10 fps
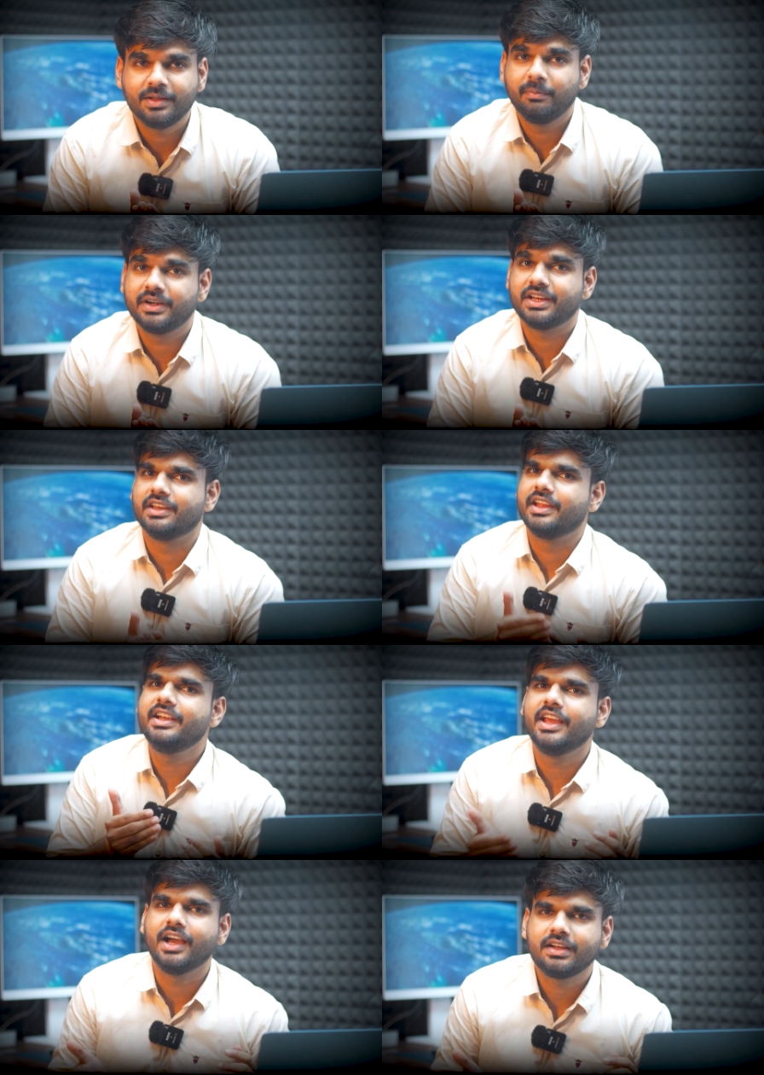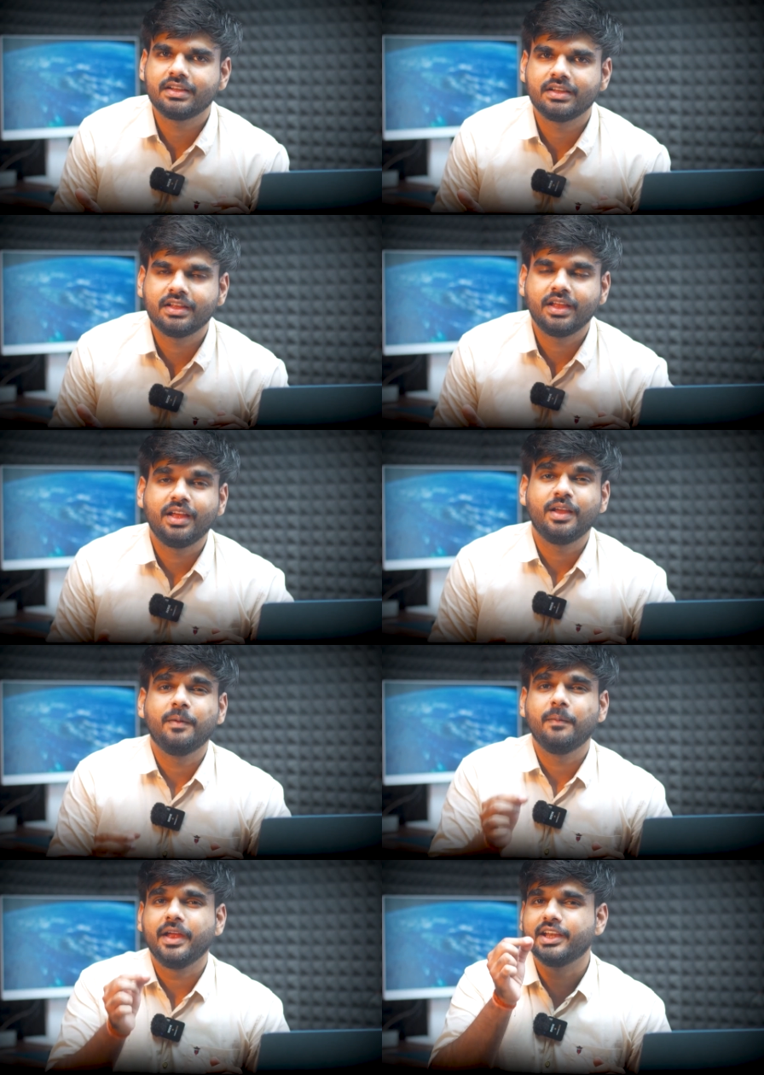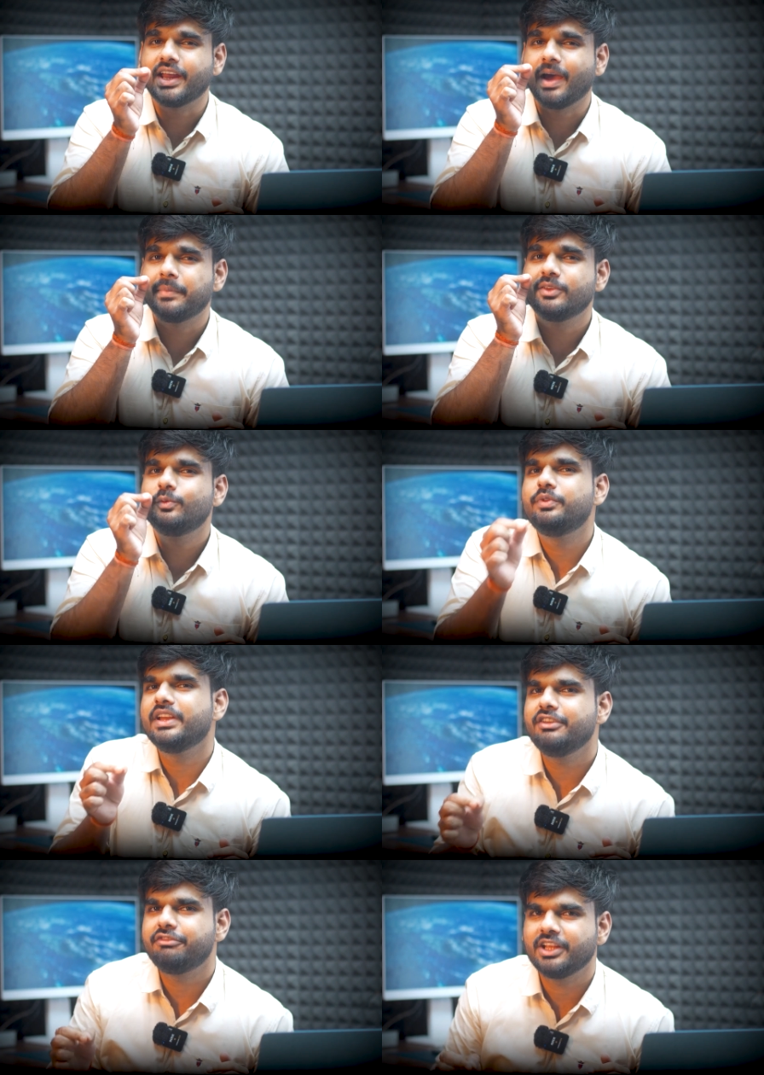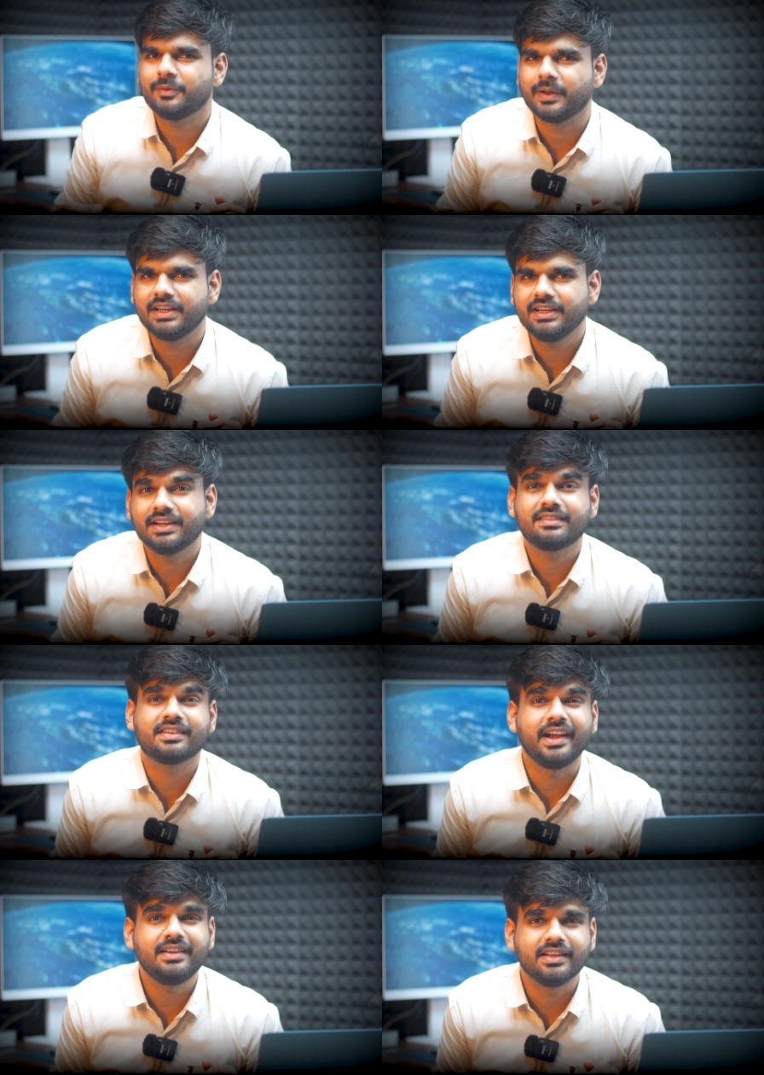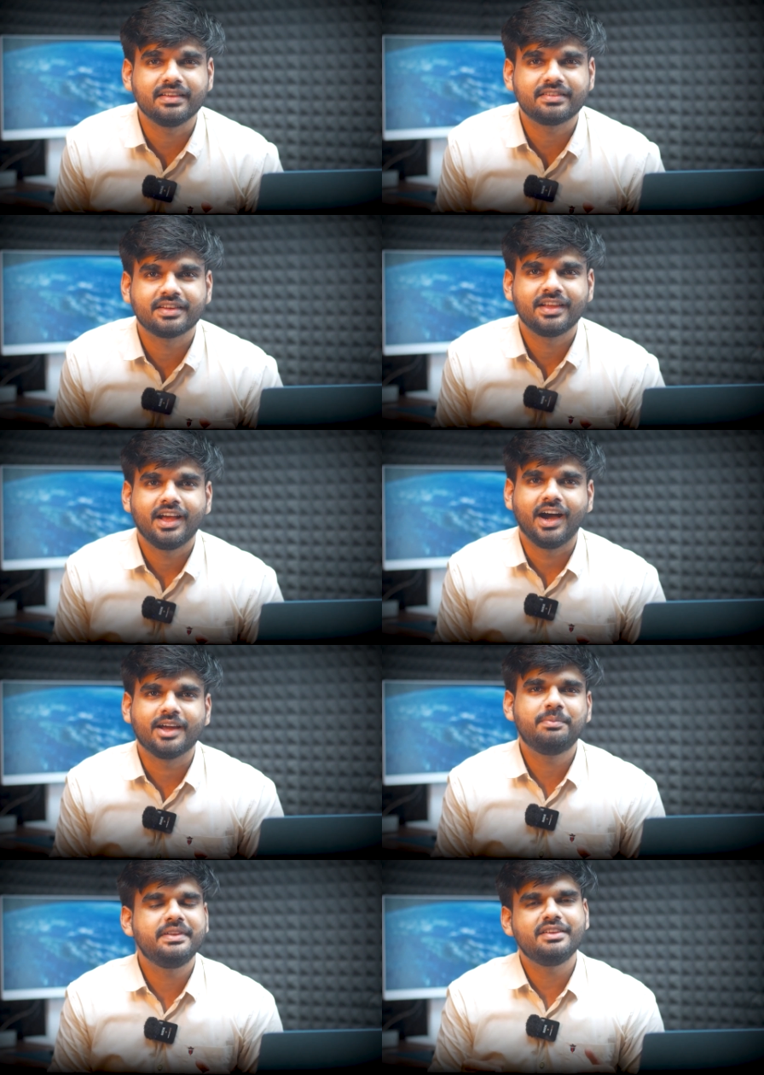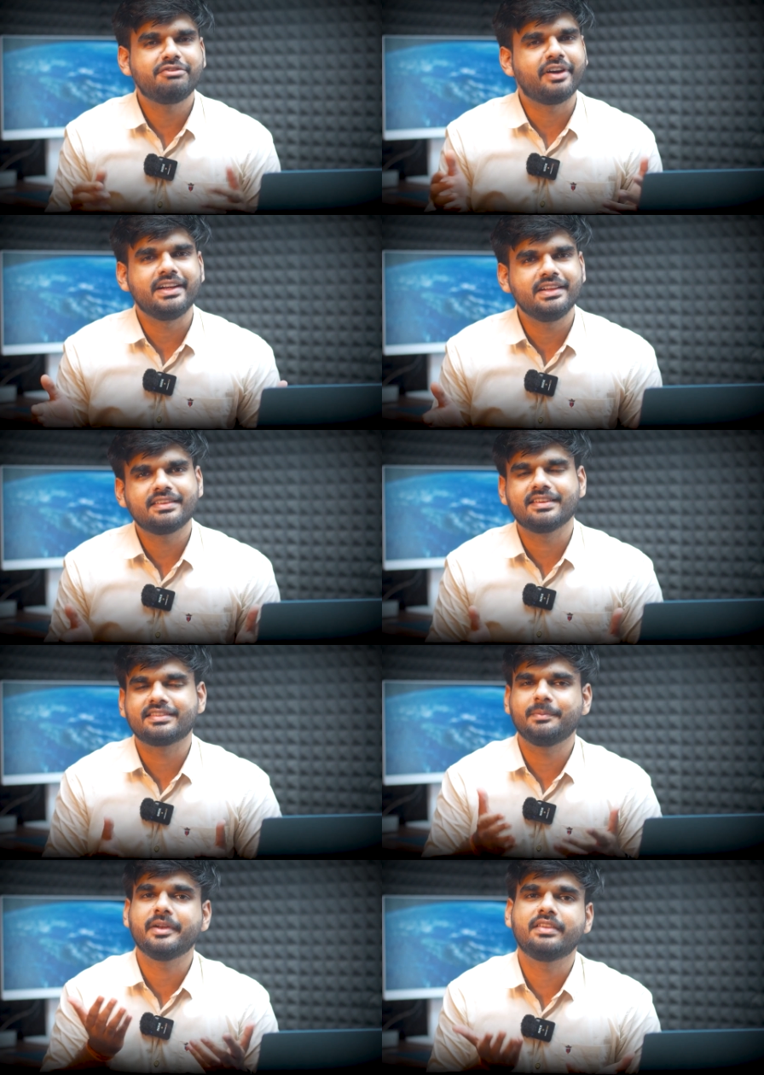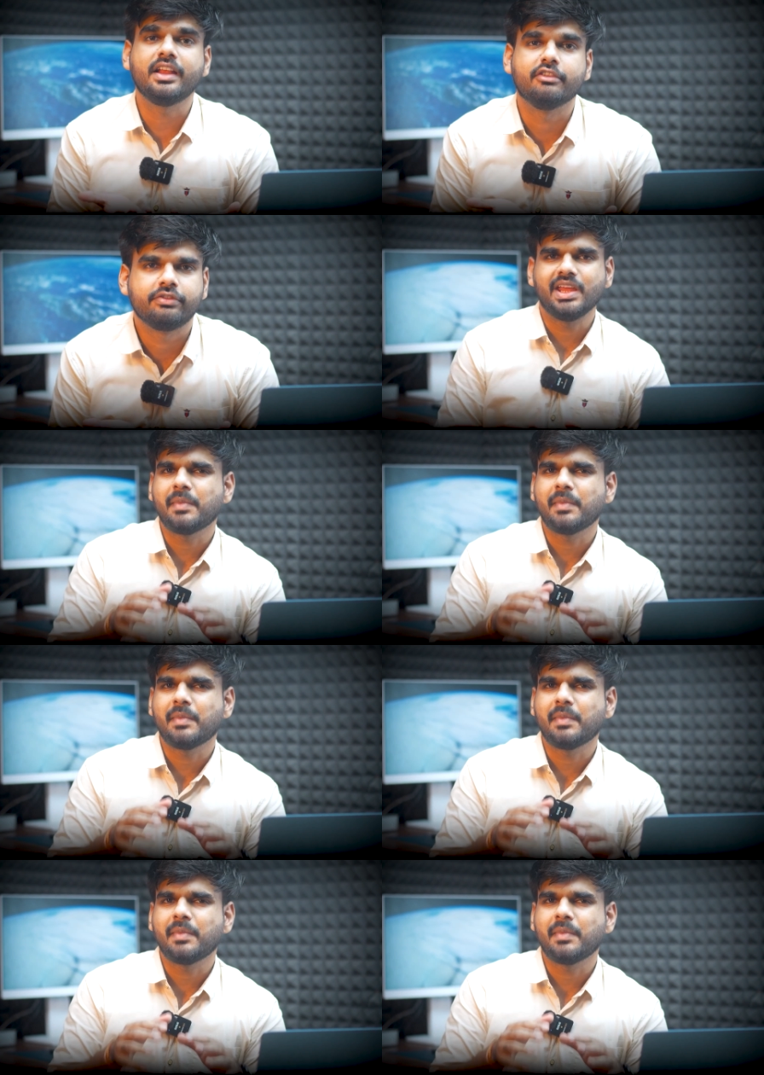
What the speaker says: But in India, it happens very frequently that scientists are busy fighting the system itself.